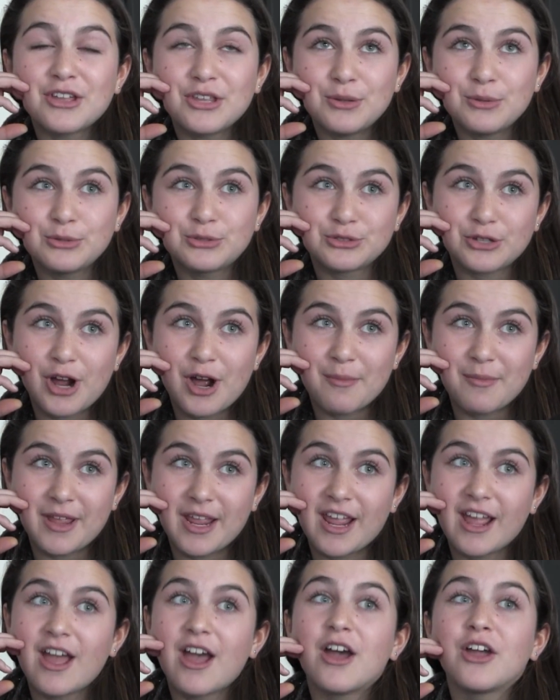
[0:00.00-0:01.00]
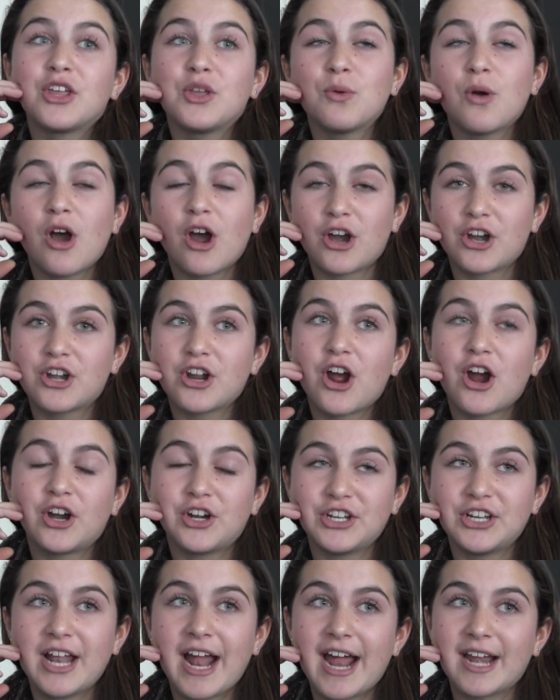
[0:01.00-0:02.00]
You draw me, you hard
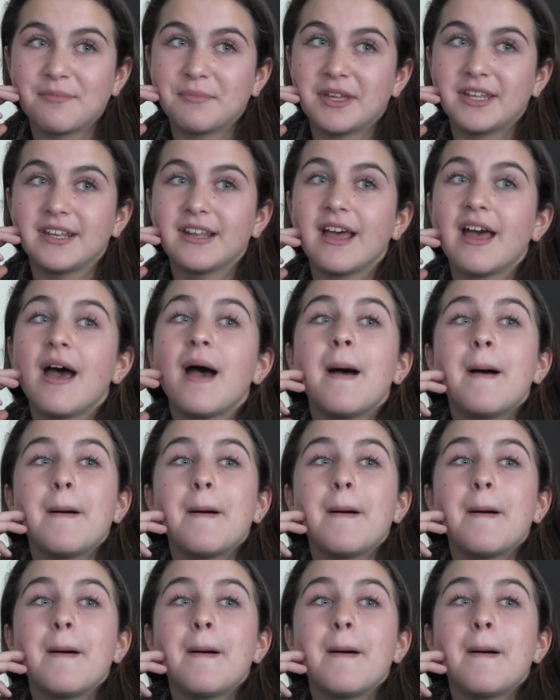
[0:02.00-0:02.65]
hearted adamant,